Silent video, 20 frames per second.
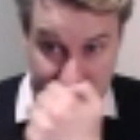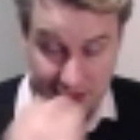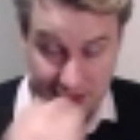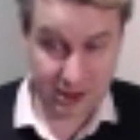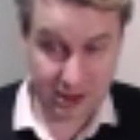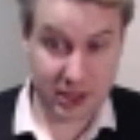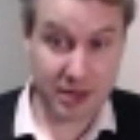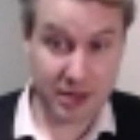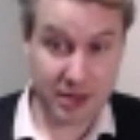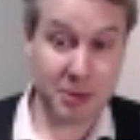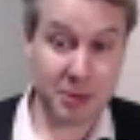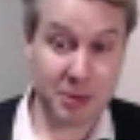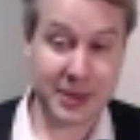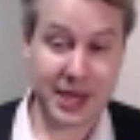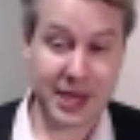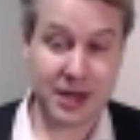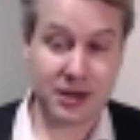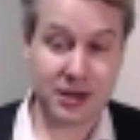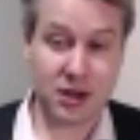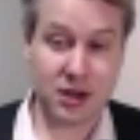Claremont
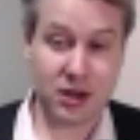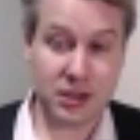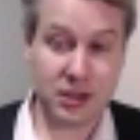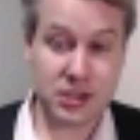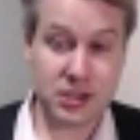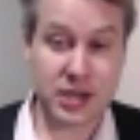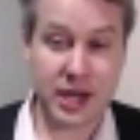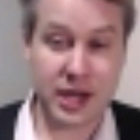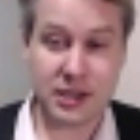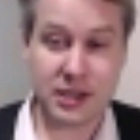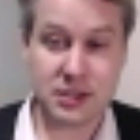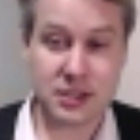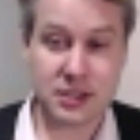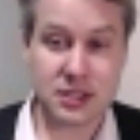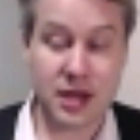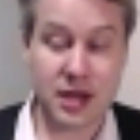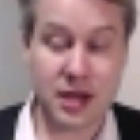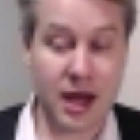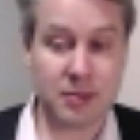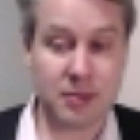McKenna College, and
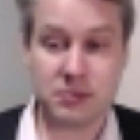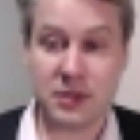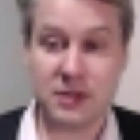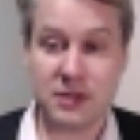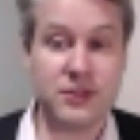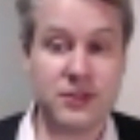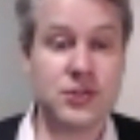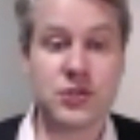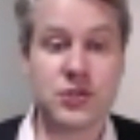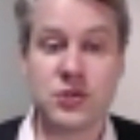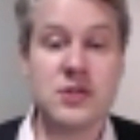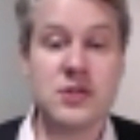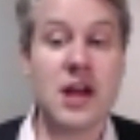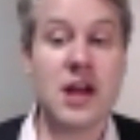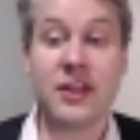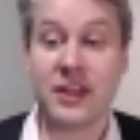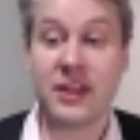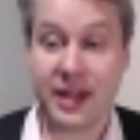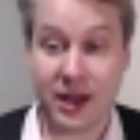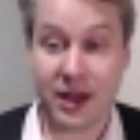um, if you do
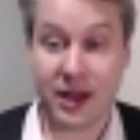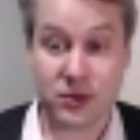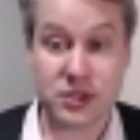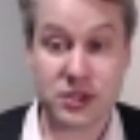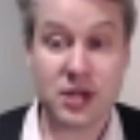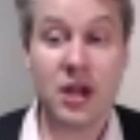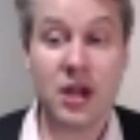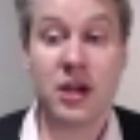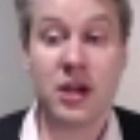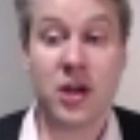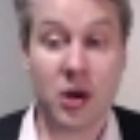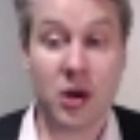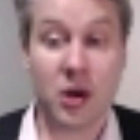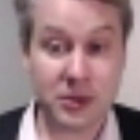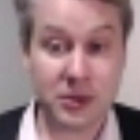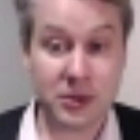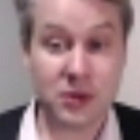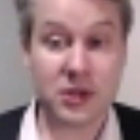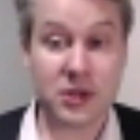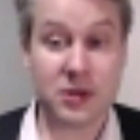nothing else, go
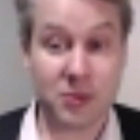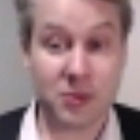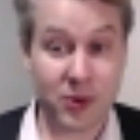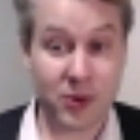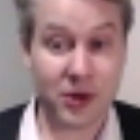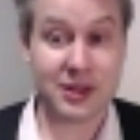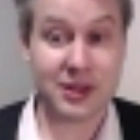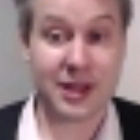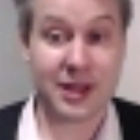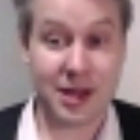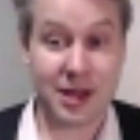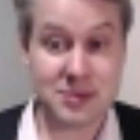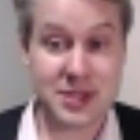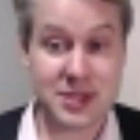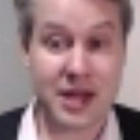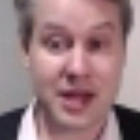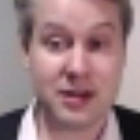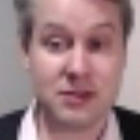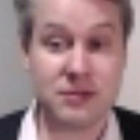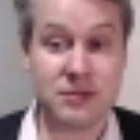and look at the work that comes
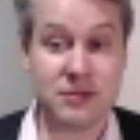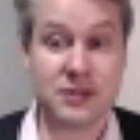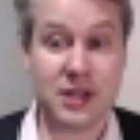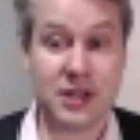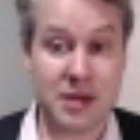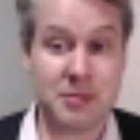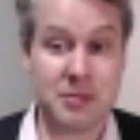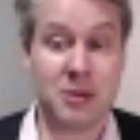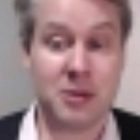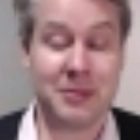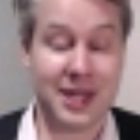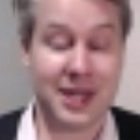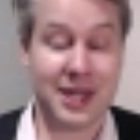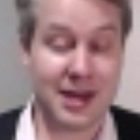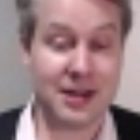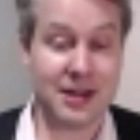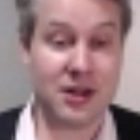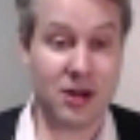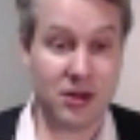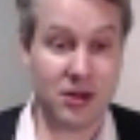out of Claremont
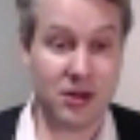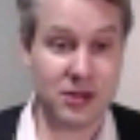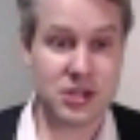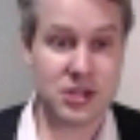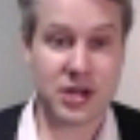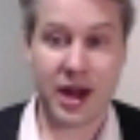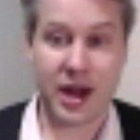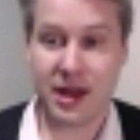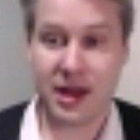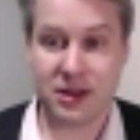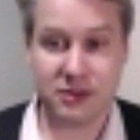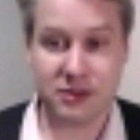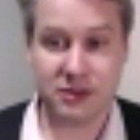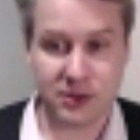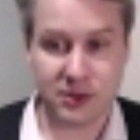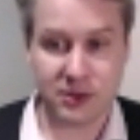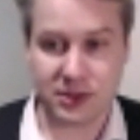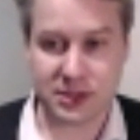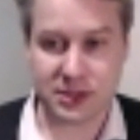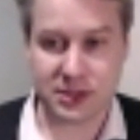McKenna College and the
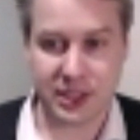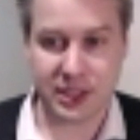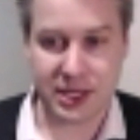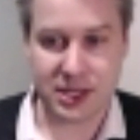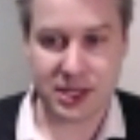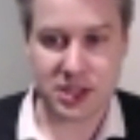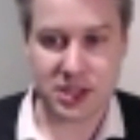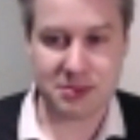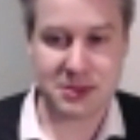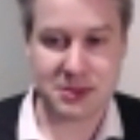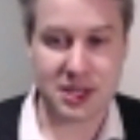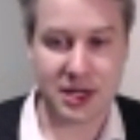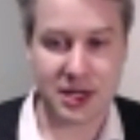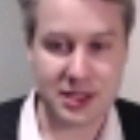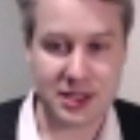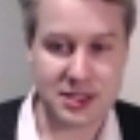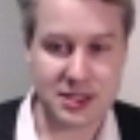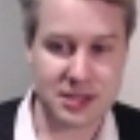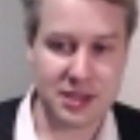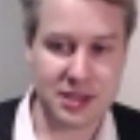Fullerton Leadership
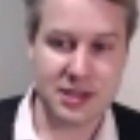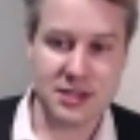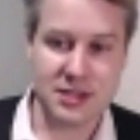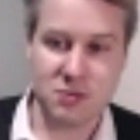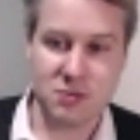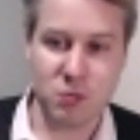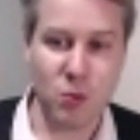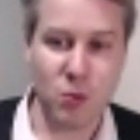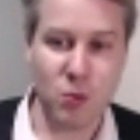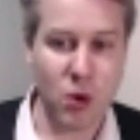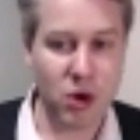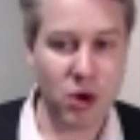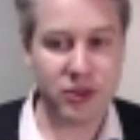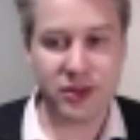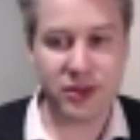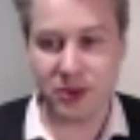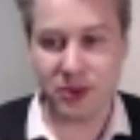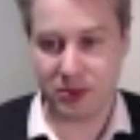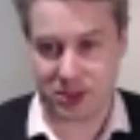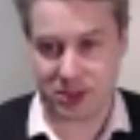Studies. It is
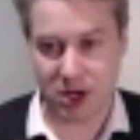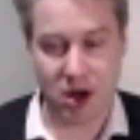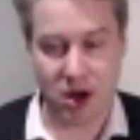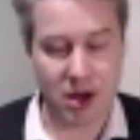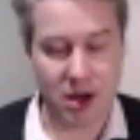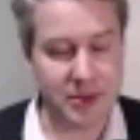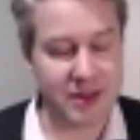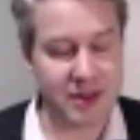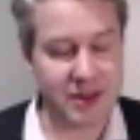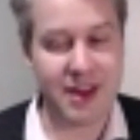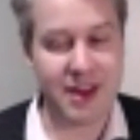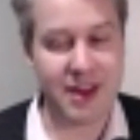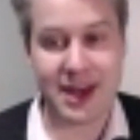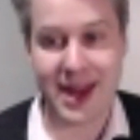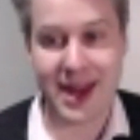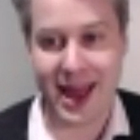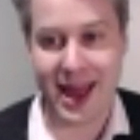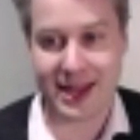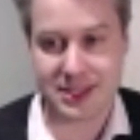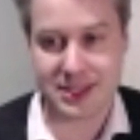worth your time. They're
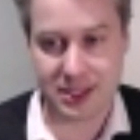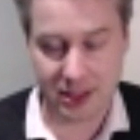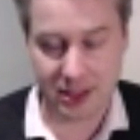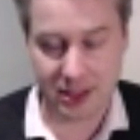fantastic.